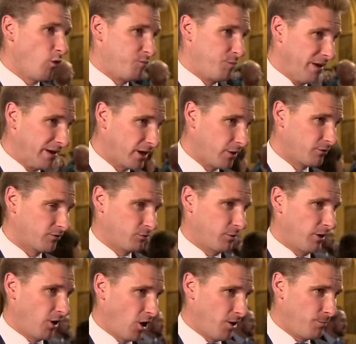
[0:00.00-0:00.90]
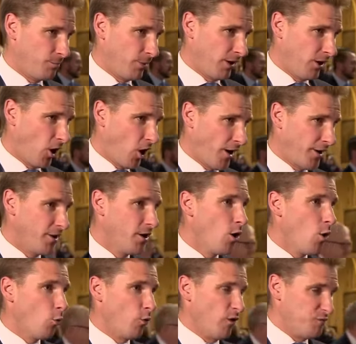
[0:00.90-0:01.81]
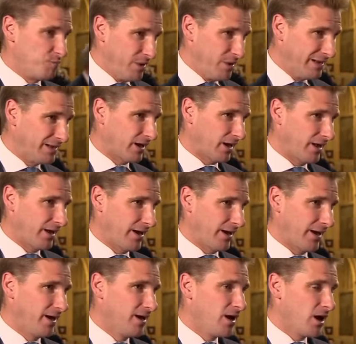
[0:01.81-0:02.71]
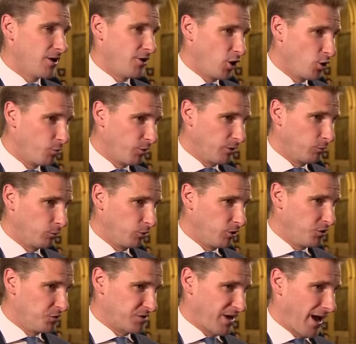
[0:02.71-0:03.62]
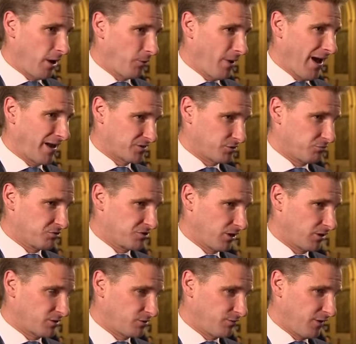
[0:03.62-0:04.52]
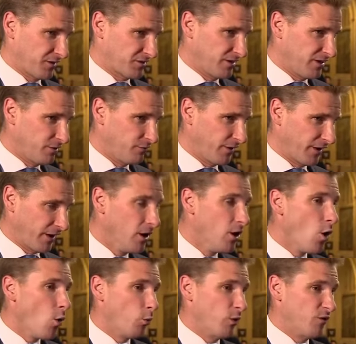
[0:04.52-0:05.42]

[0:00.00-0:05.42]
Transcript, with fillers: We've been going through it line by line. We've been clear nobody will lose out as a result of us leaving.